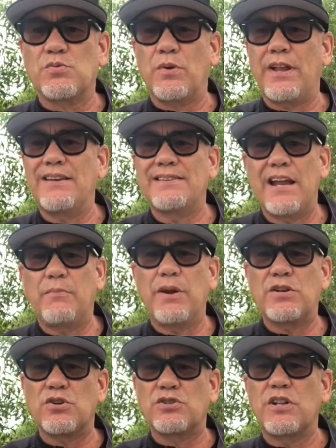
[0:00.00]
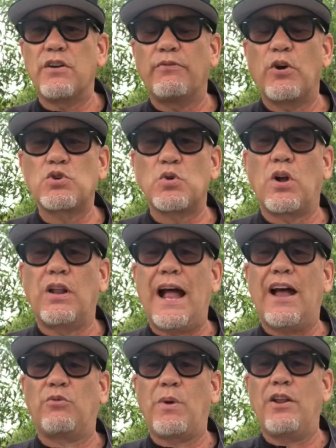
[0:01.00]
where they take pictures in their virtual
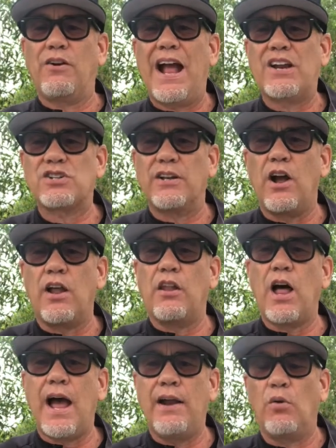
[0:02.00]
class while they're actually online,